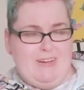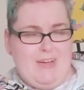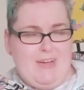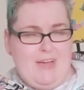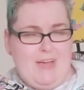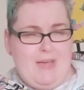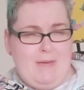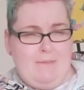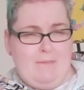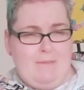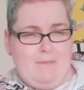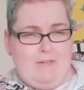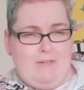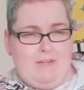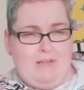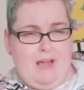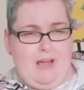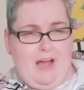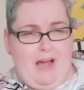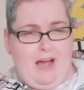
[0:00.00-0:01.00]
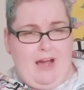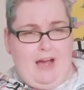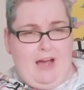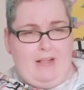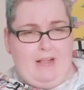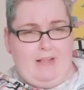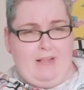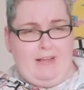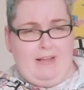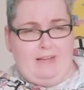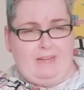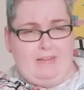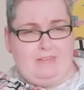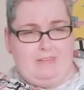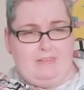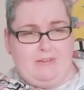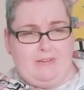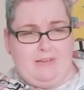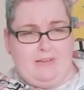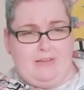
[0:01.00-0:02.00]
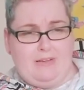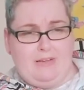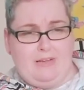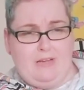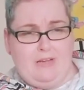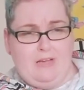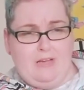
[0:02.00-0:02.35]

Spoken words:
And actually